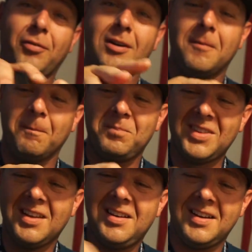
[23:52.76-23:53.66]
from
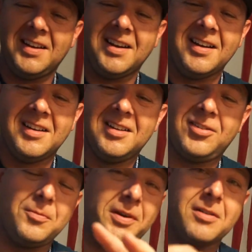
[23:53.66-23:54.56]
uh,
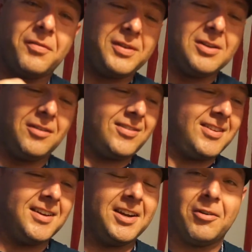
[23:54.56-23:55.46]
super confused
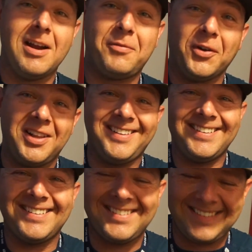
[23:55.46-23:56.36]
to grateful.
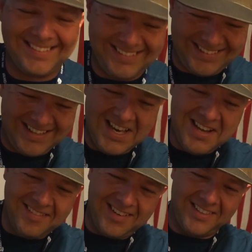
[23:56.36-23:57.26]

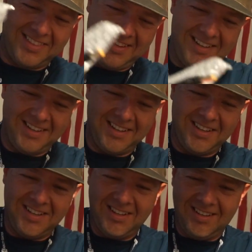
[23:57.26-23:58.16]
We got the, uh,
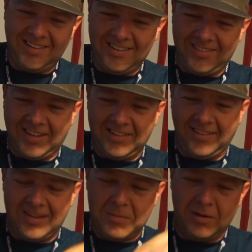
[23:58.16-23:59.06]
it's like a
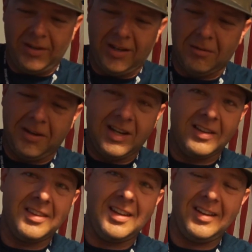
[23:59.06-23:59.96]
Disney movie here. We
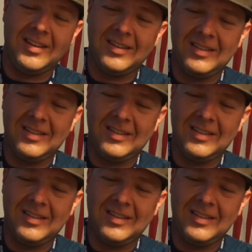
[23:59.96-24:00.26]
got the